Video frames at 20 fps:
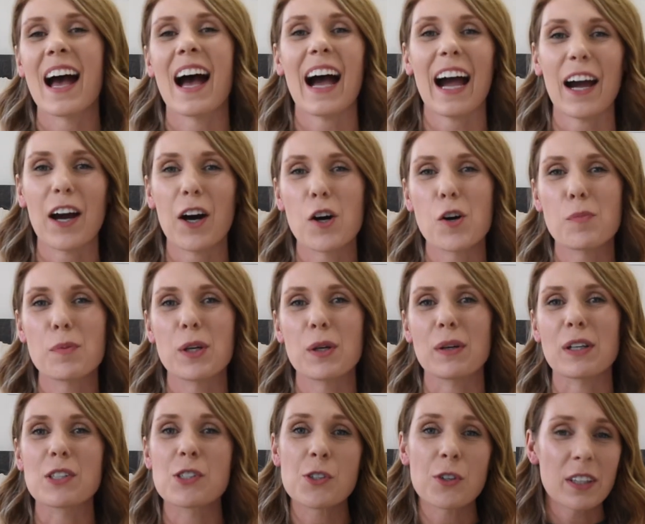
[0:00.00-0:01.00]
I hope you
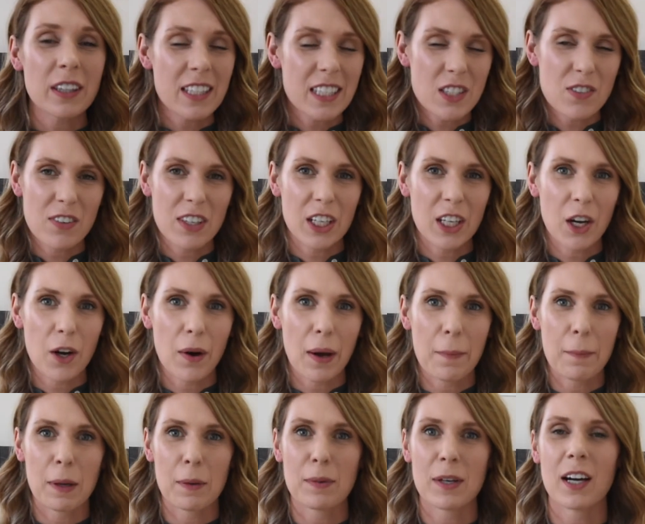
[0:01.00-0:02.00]
enjoyed this video and
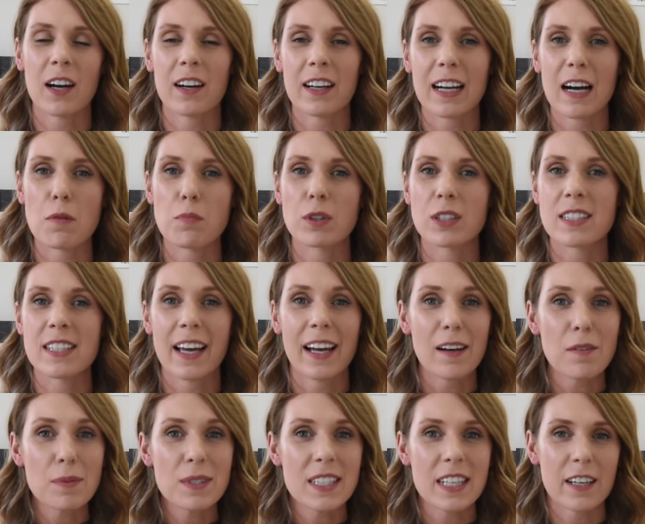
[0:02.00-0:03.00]
maybe got a couple
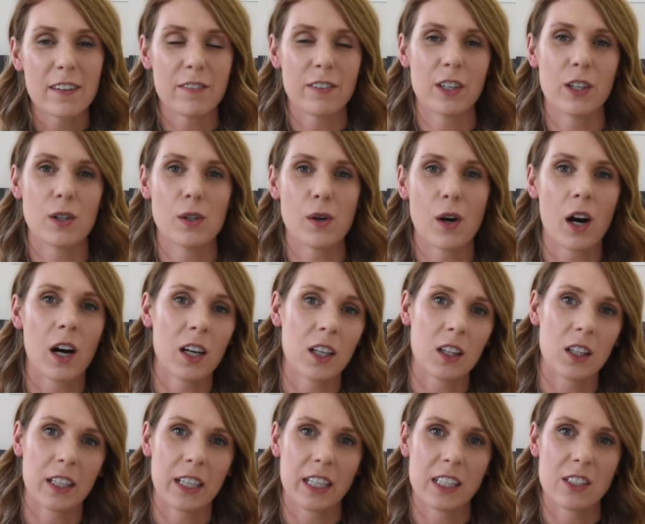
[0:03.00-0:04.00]
tips if you are
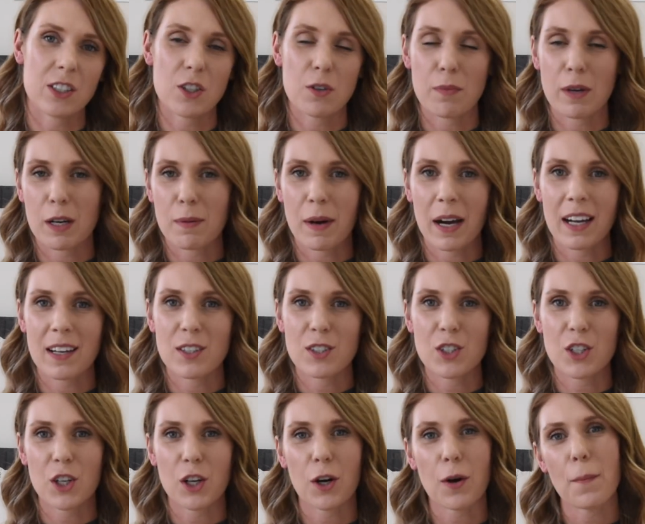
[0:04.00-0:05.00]
looking to
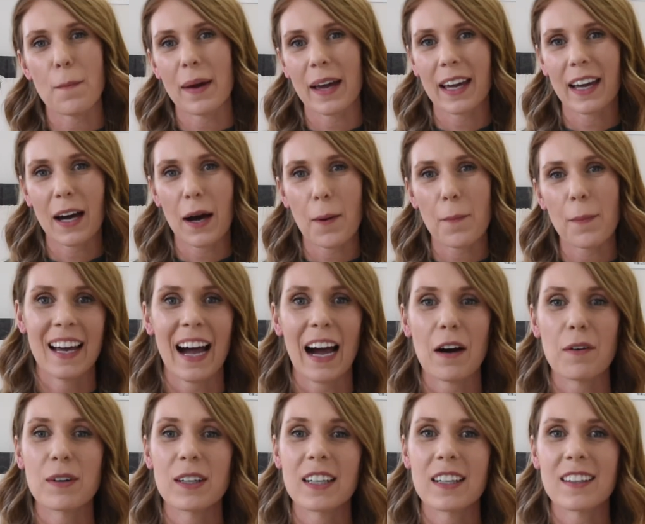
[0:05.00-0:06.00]
minimize your makeup. I
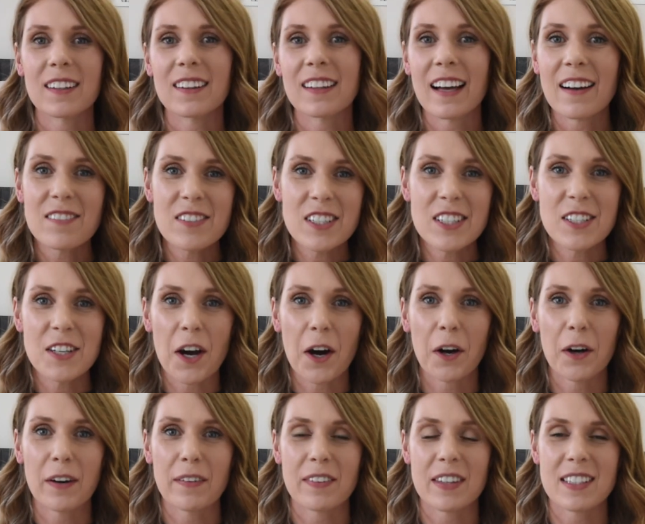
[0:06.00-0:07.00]
would love to know
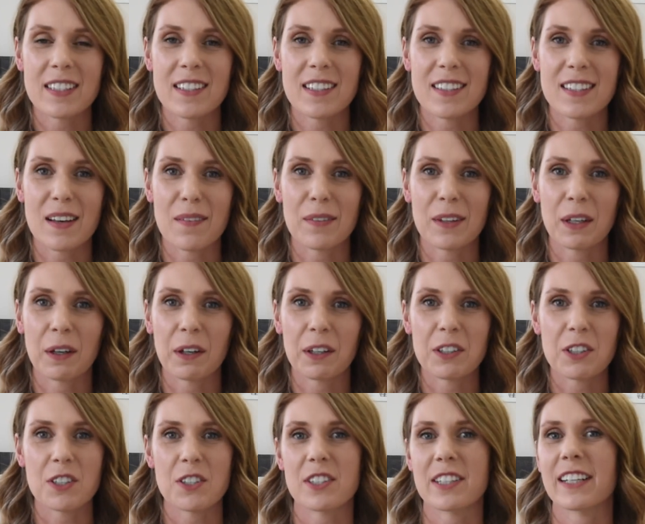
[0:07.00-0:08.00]
if this is something you're
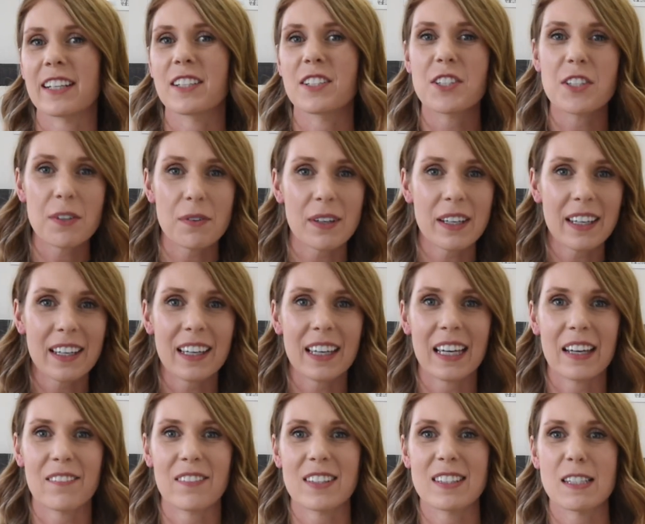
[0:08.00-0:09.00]
interested in doing,
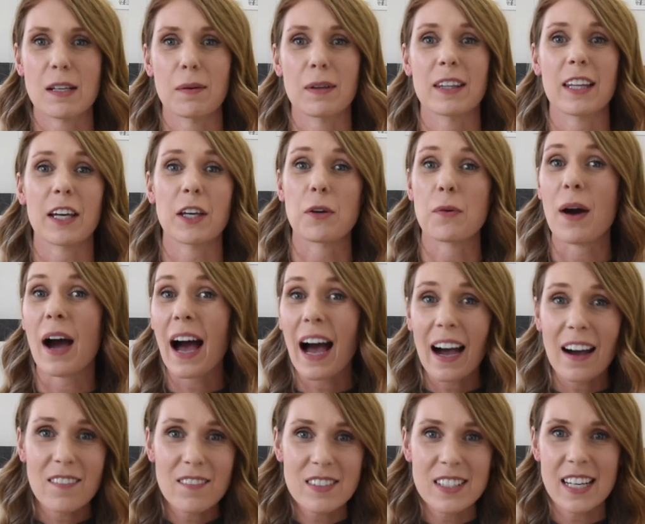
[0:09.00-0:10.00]
if it's something that you
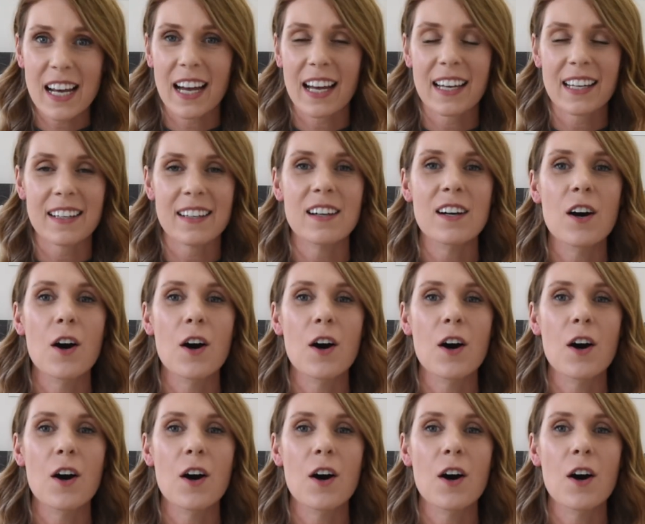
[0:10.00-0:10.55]
have done,